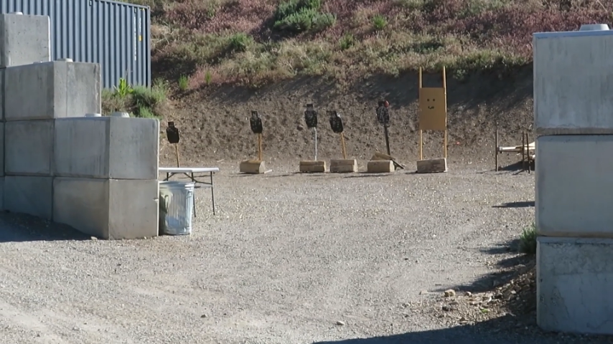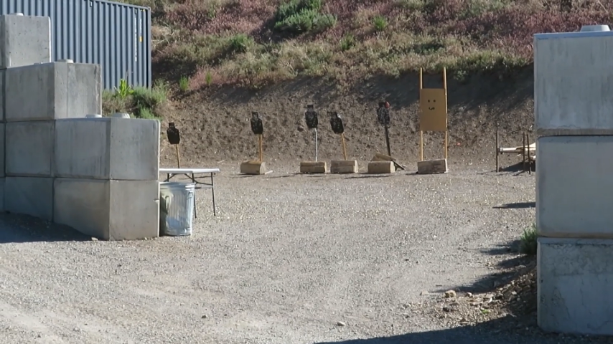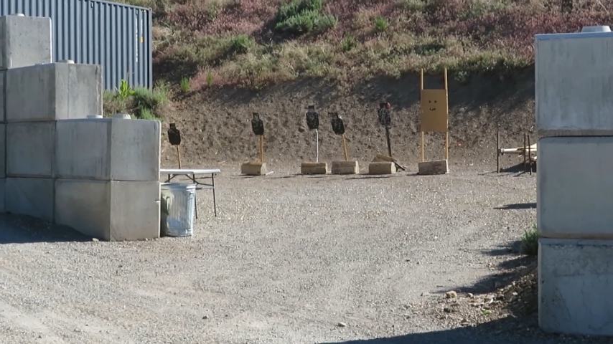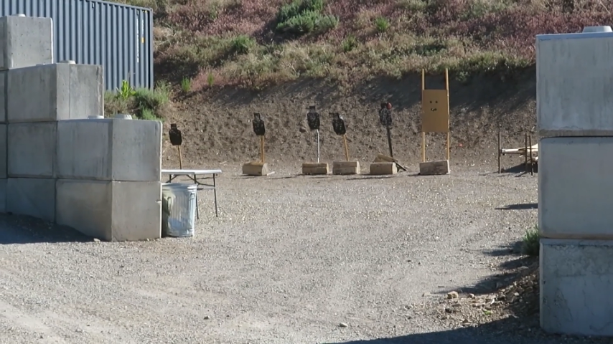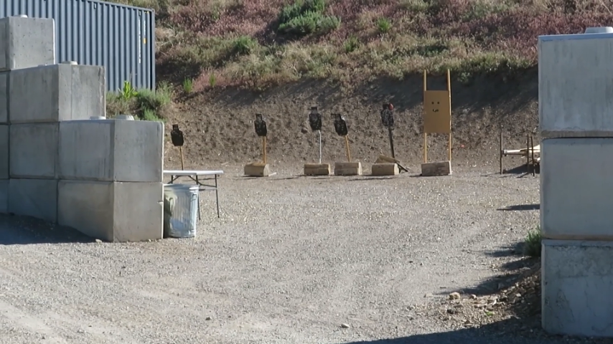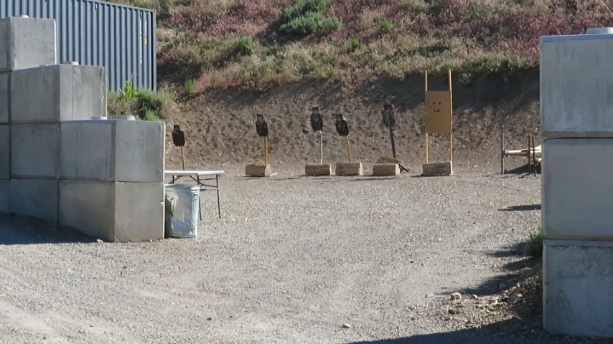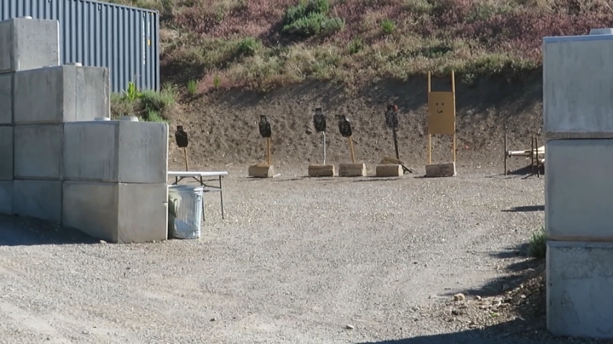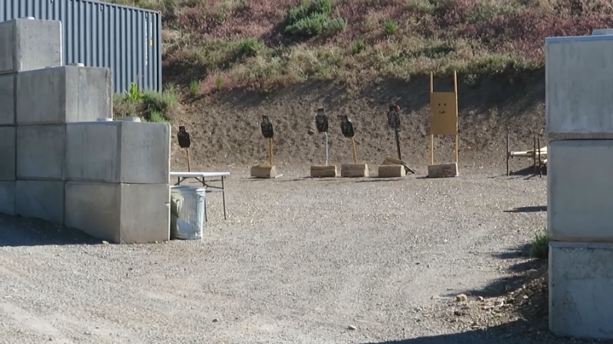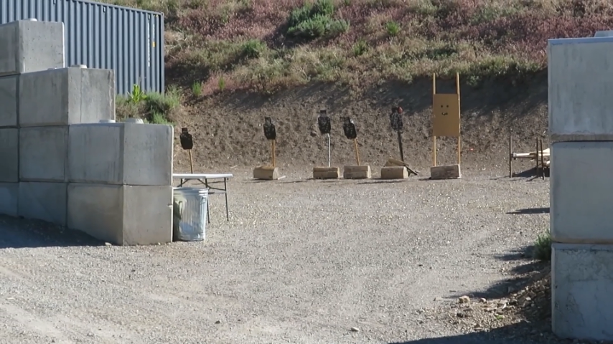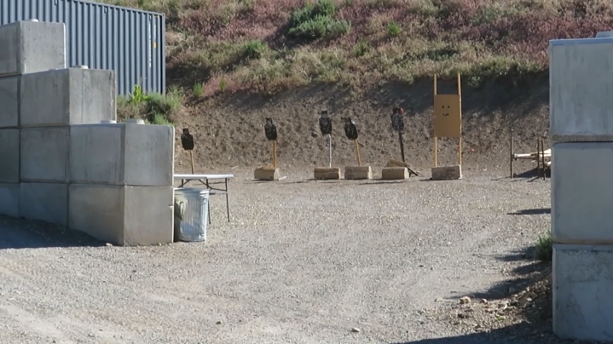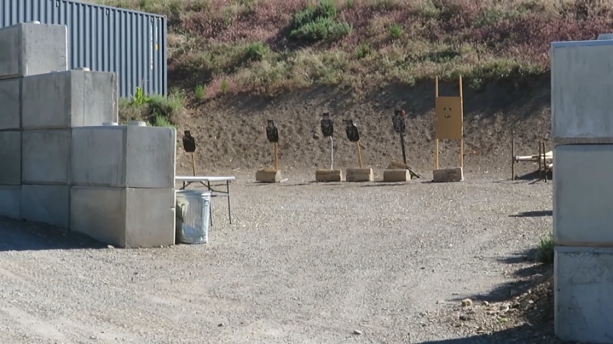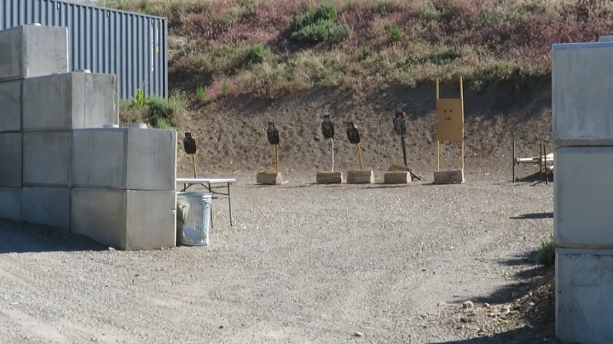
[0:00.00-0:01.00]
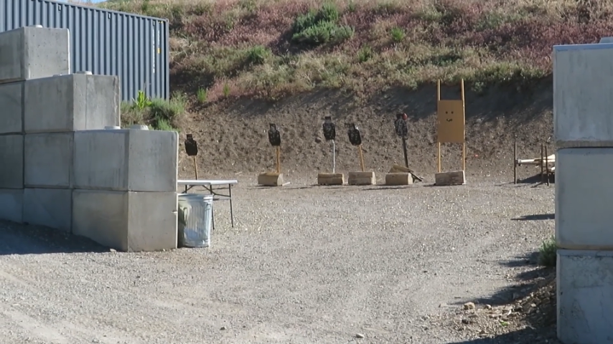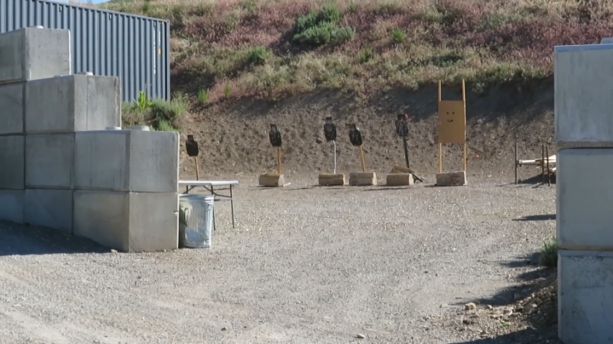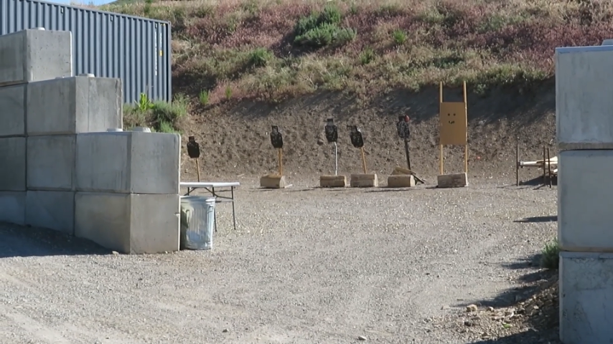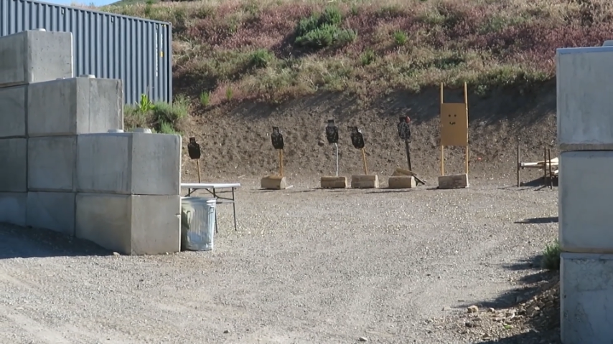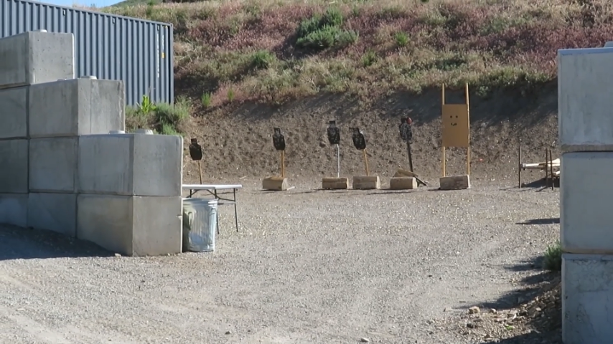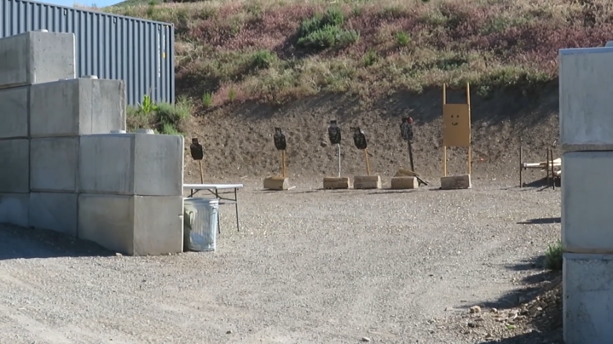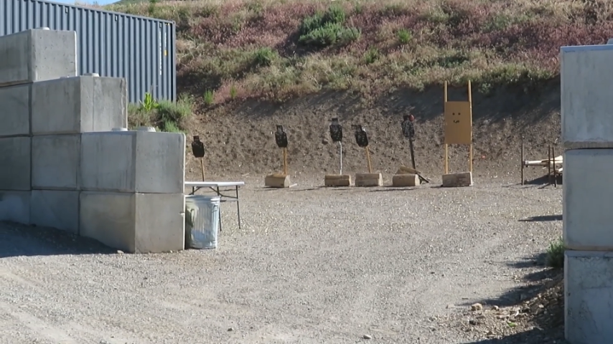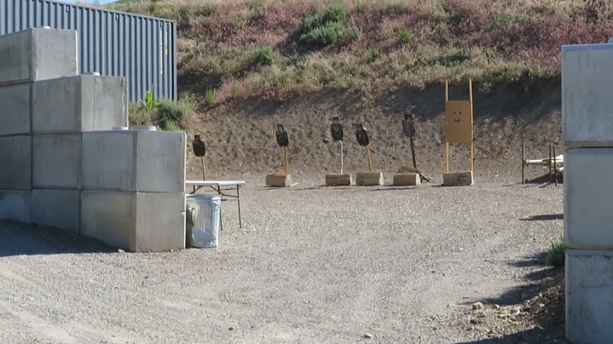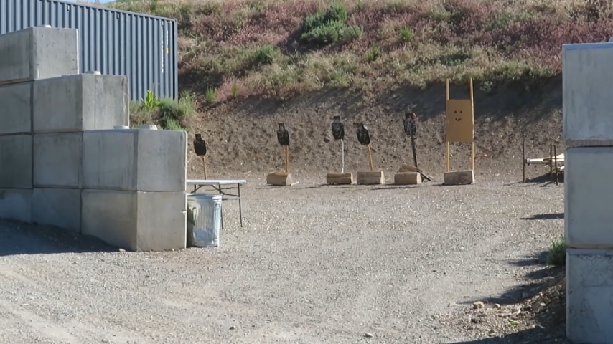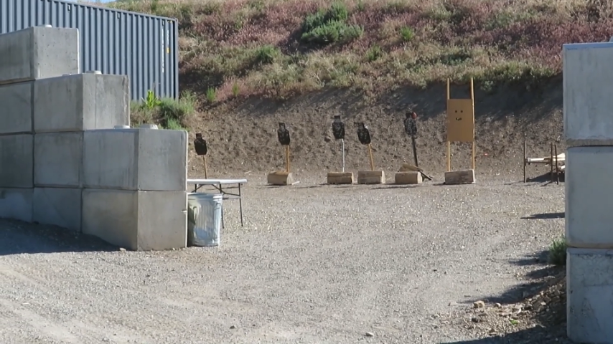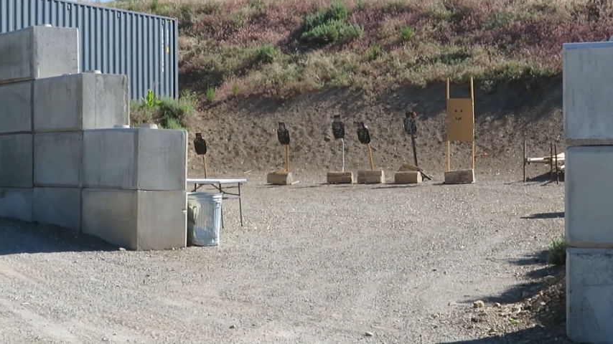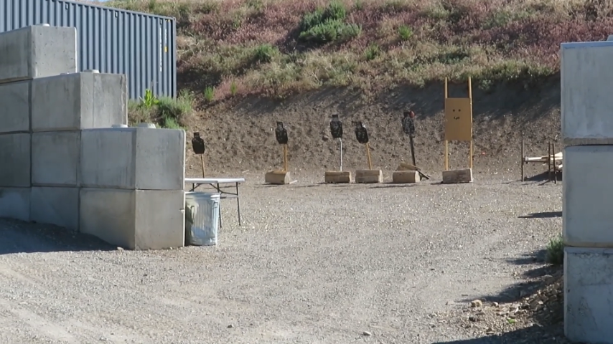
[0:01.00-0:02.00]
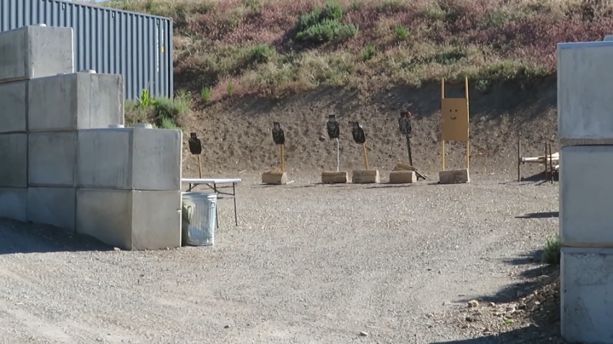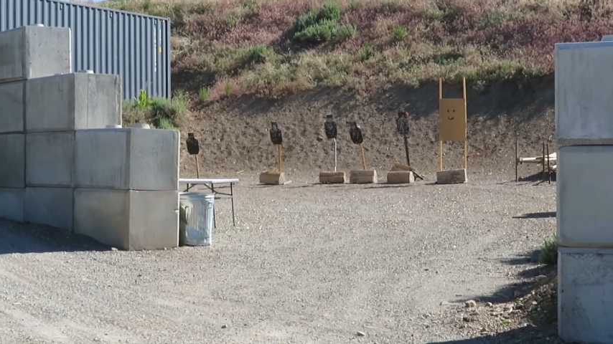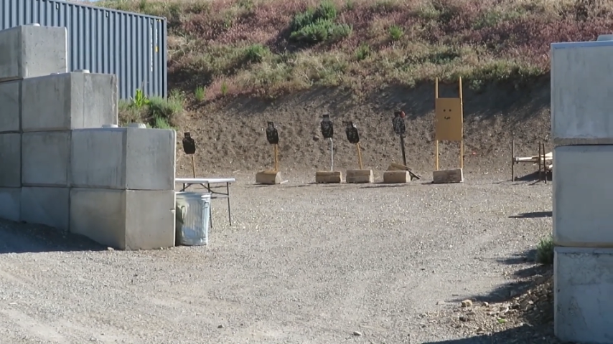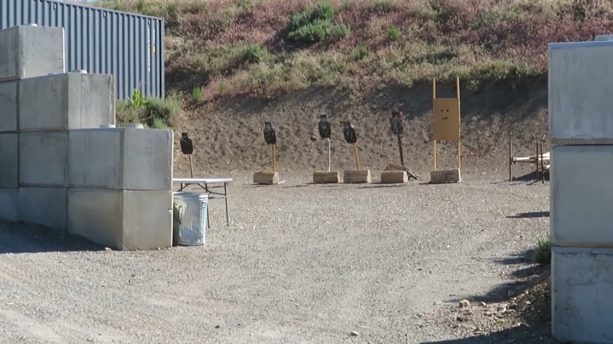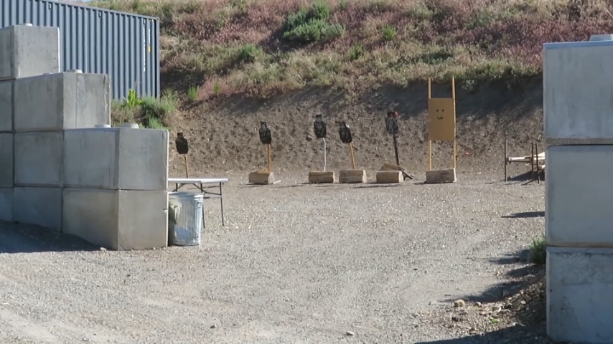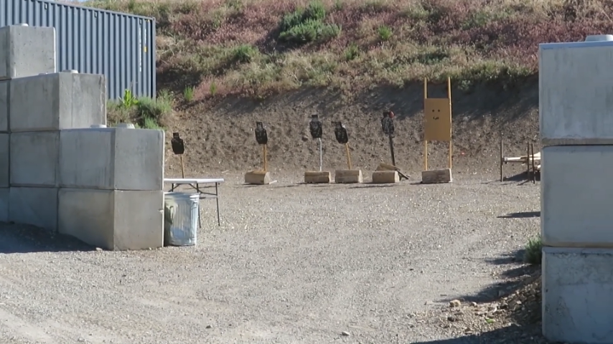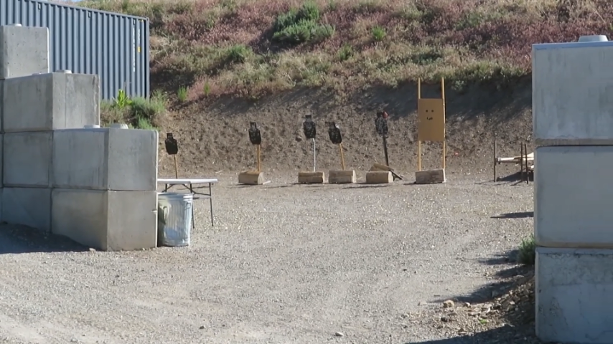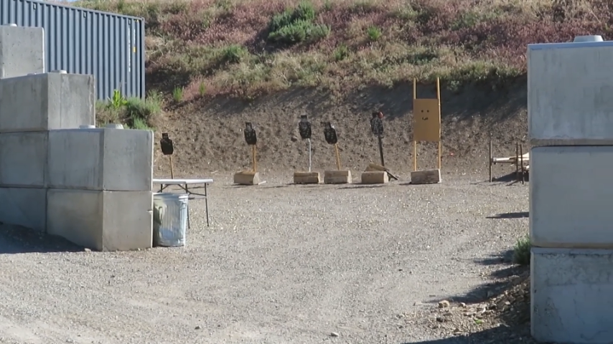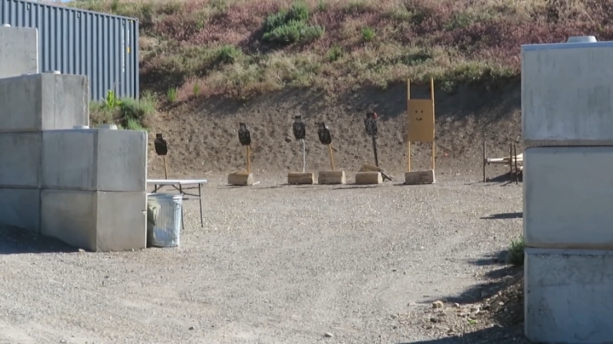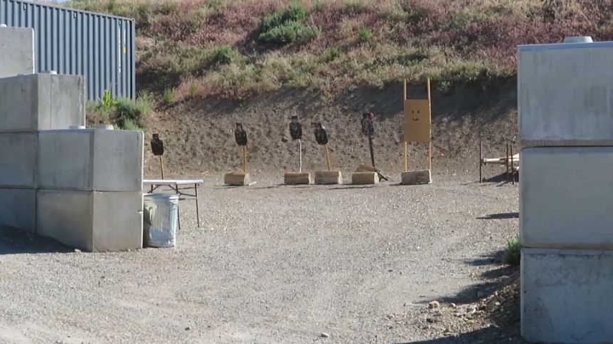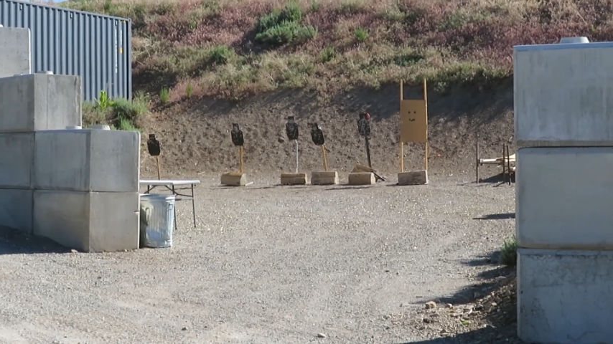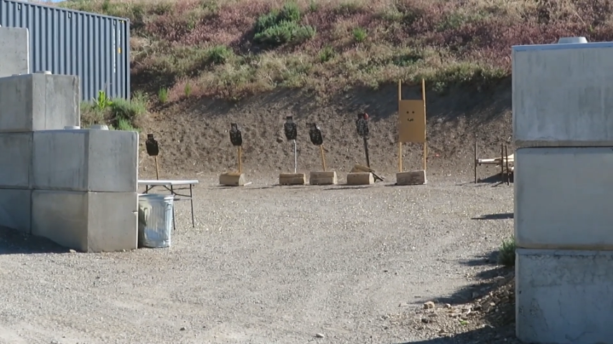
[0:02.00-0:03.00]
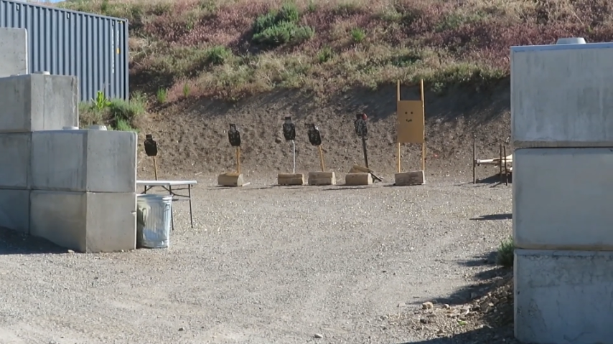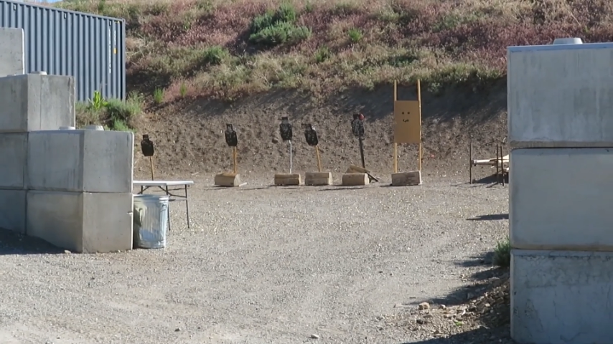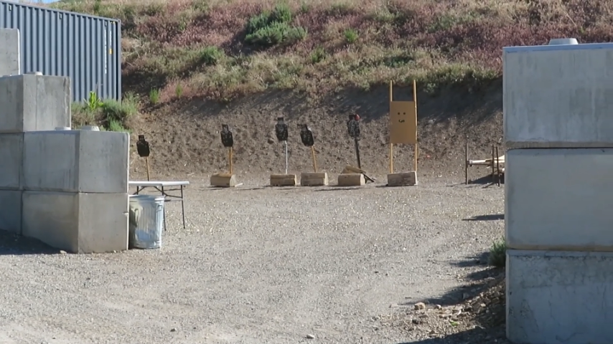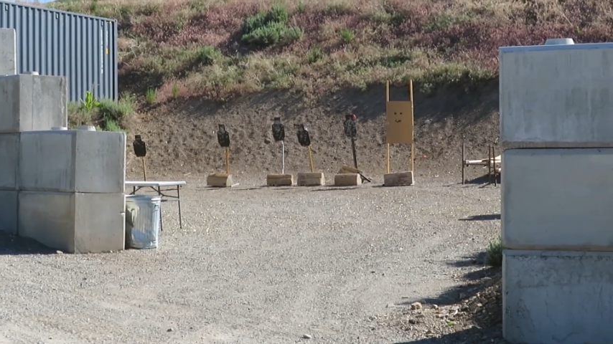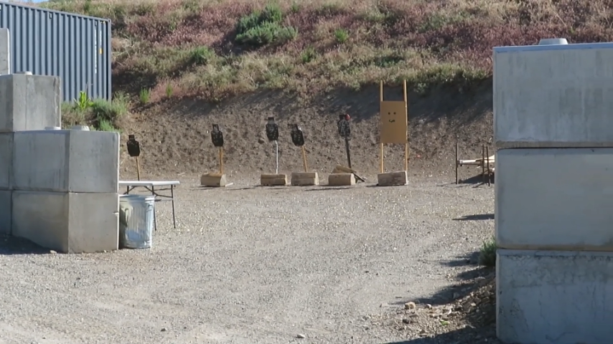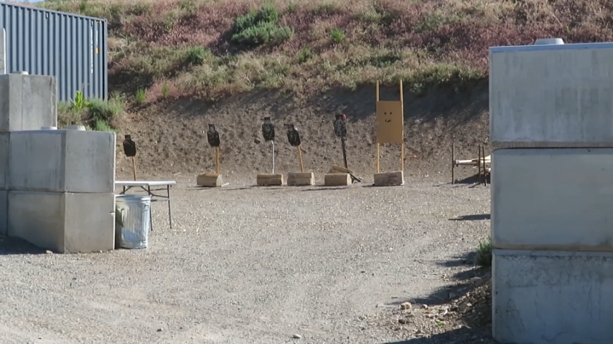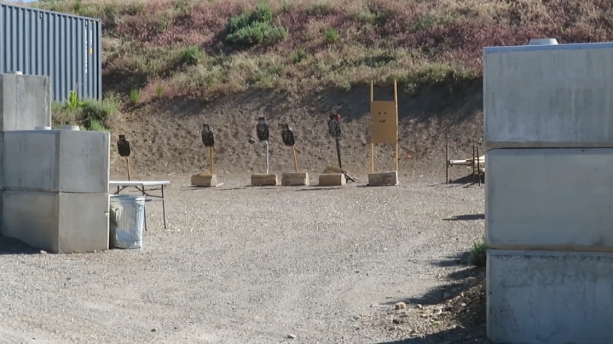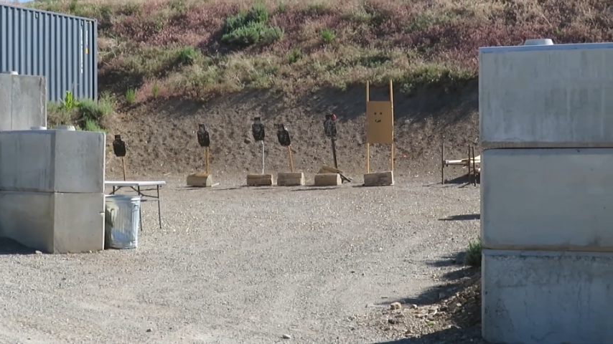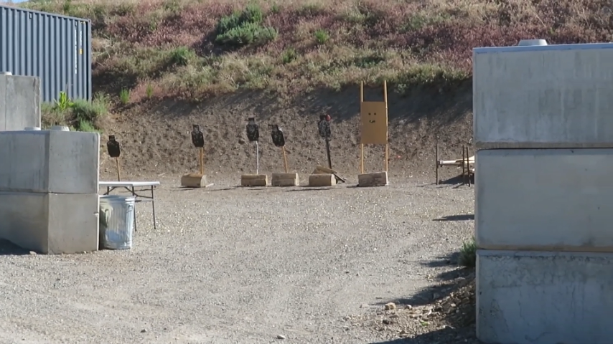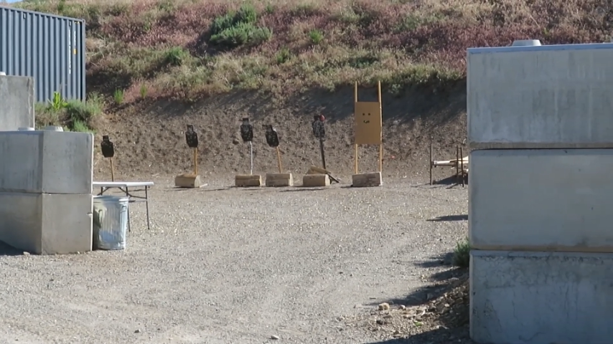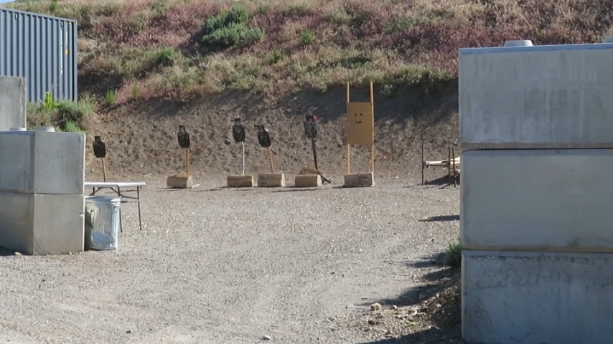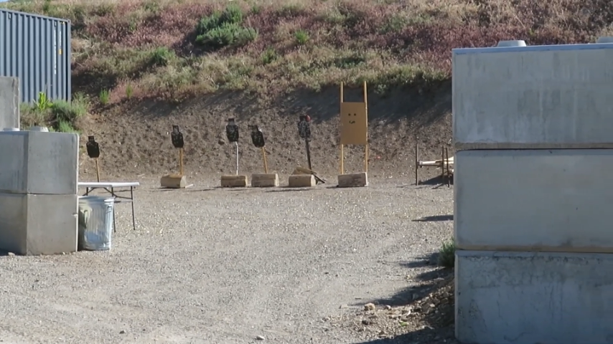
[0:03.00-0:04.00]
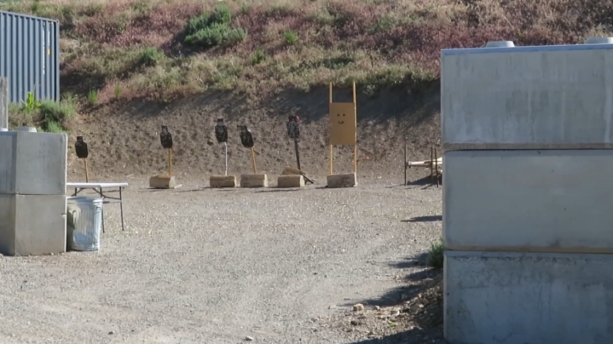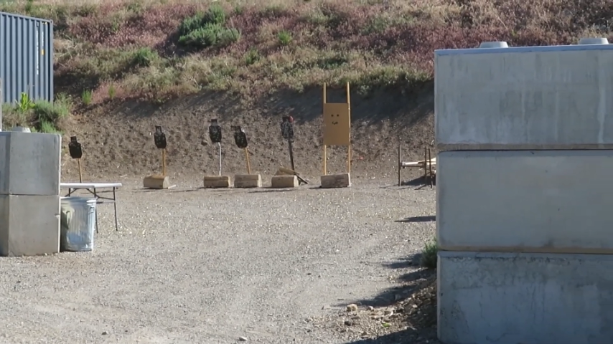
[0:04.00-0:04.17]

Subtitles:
[unreadable: no face in view]